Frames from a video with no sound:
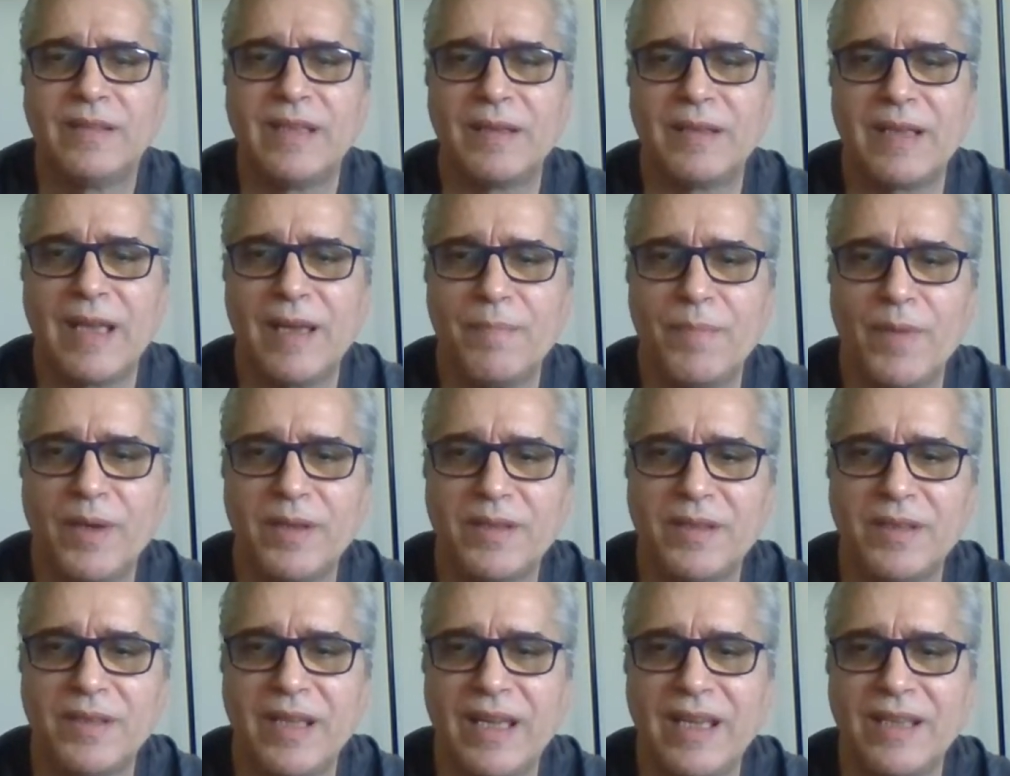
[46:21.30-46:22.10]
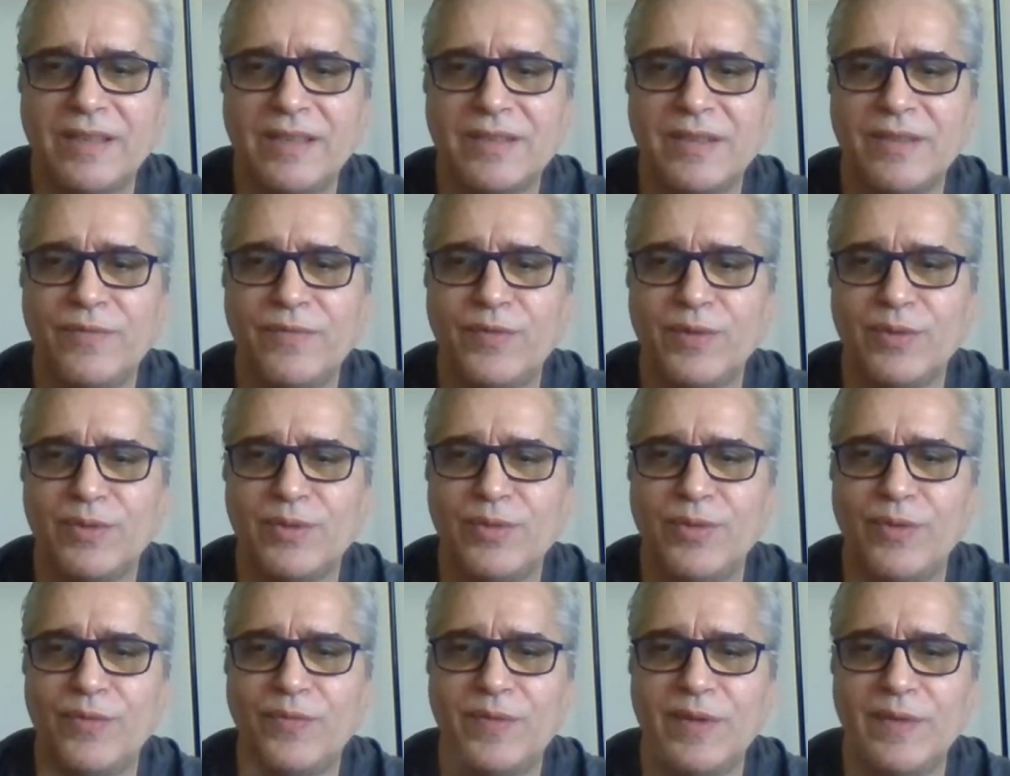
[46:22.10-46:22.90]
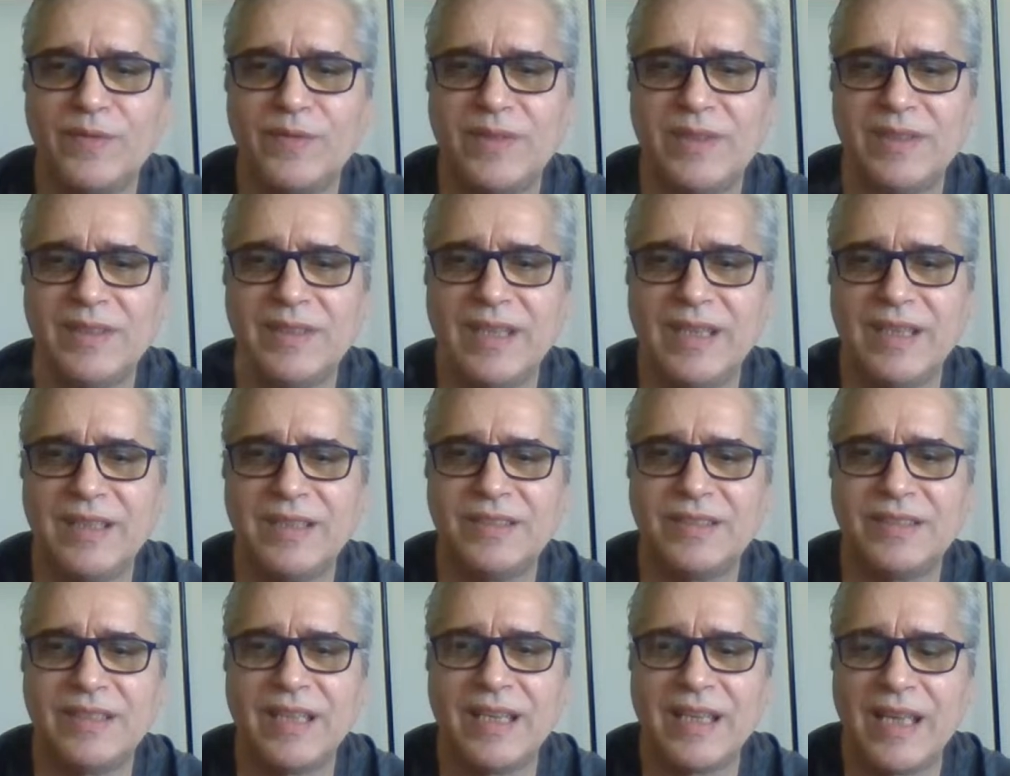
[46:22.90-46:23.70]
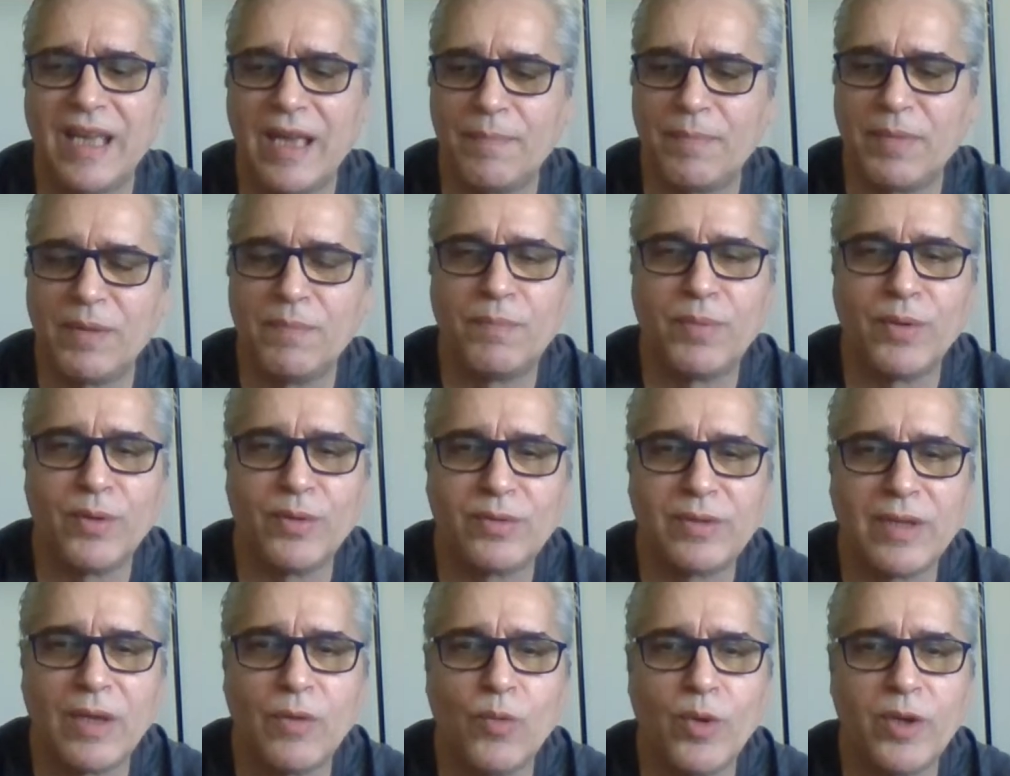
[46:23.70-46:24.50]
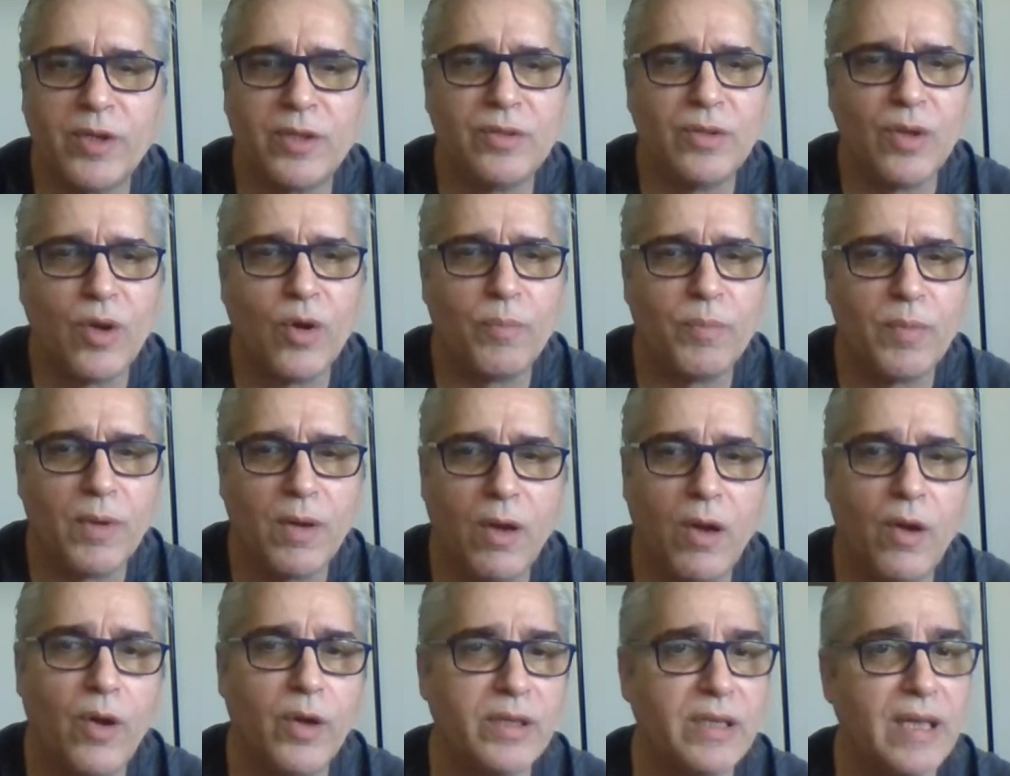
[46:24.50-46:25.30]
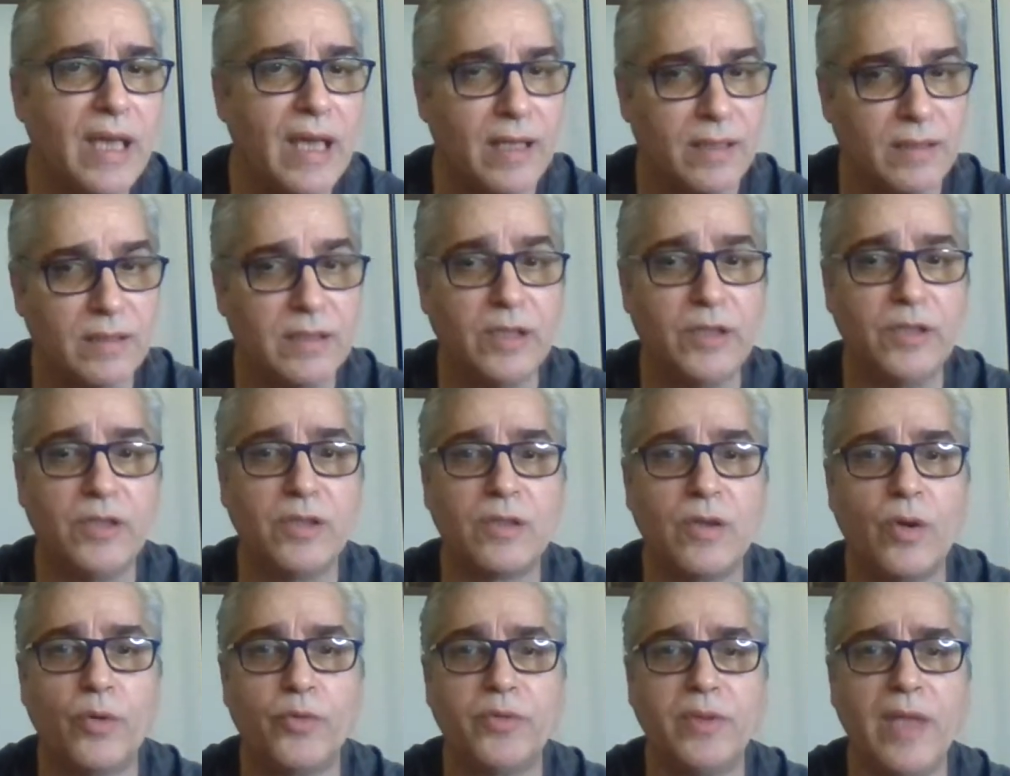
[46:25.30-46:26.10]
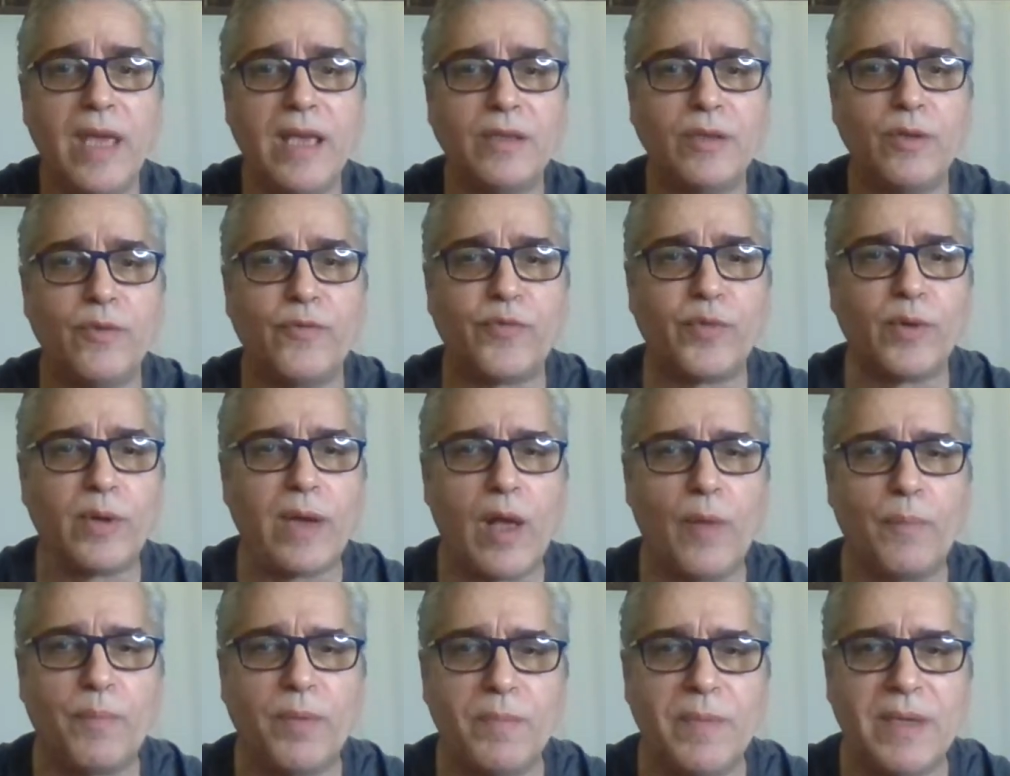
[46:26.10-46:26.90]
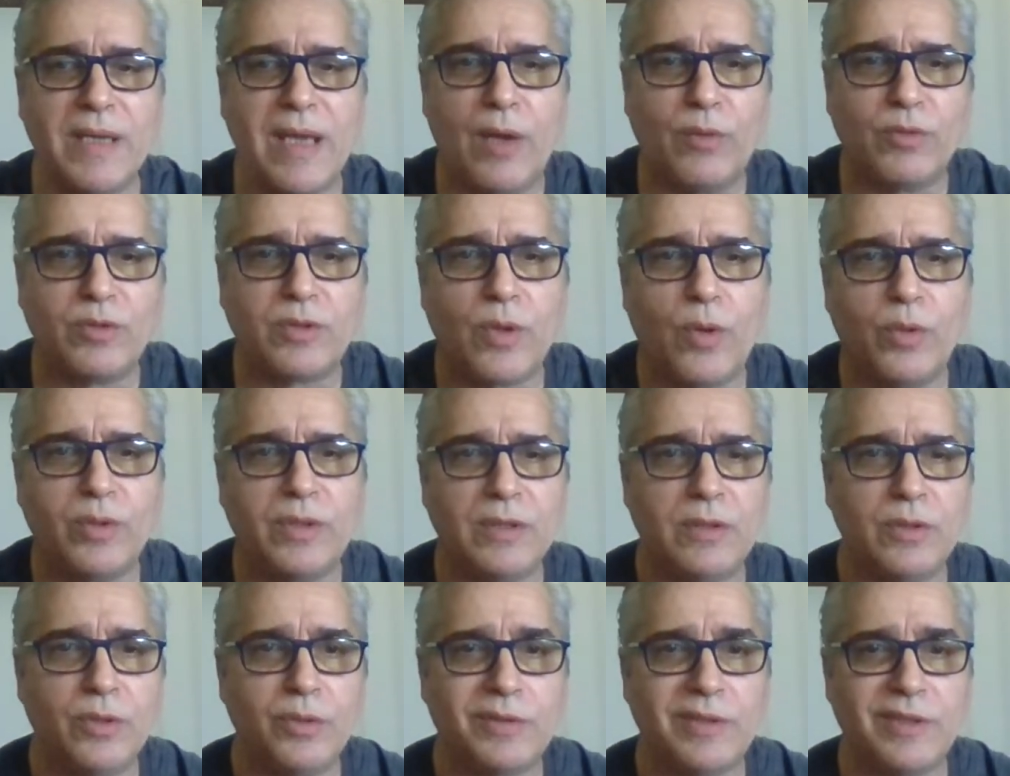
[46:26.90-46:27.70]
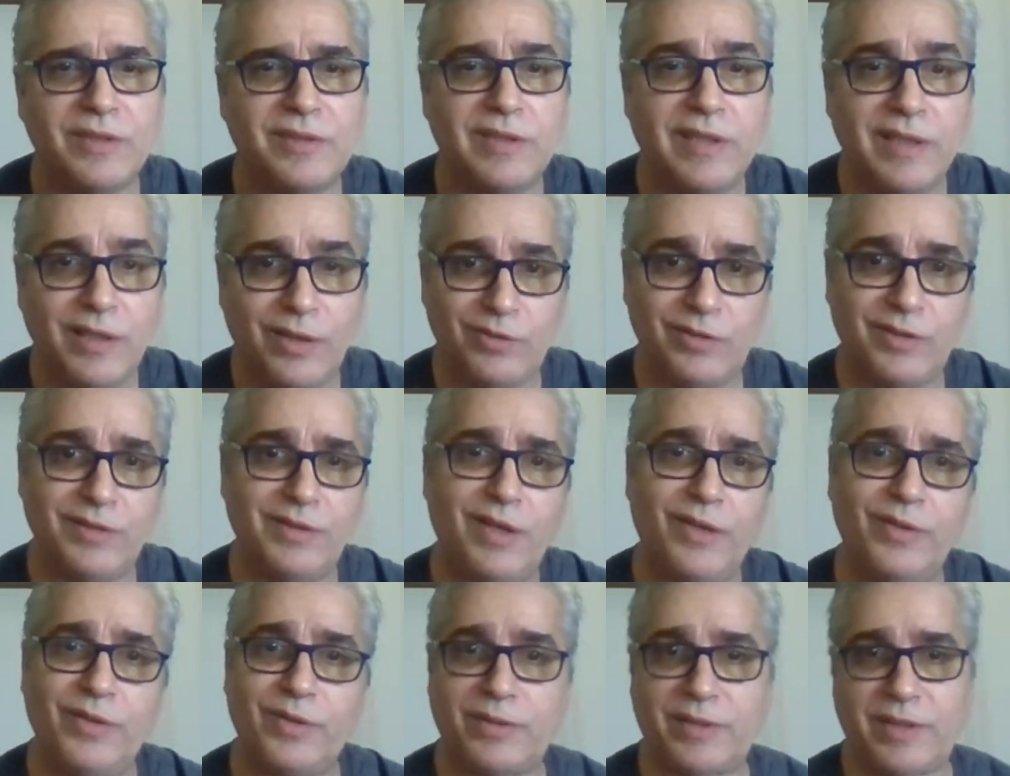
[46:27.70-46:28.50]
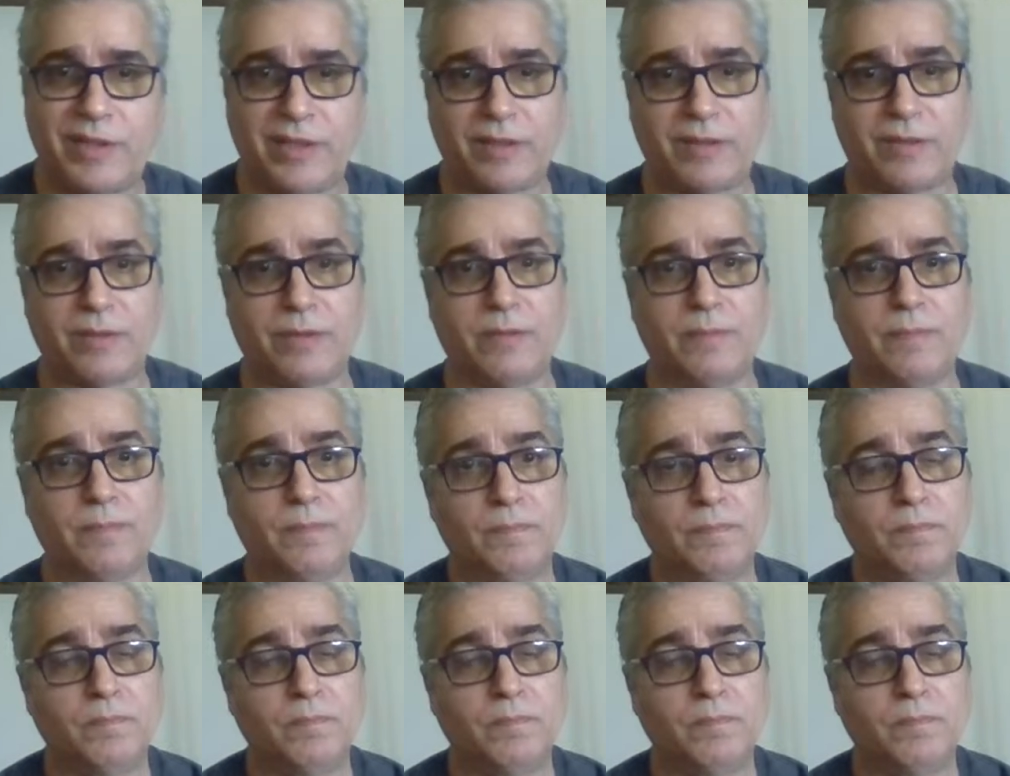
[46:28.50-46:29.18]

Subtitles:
That guy, Michael, asking for $250 a day to say happy birthday. What a dope. Oh, yeah. Here you go. Thank you for helping me out, Tony Lucas. Here's another kicker.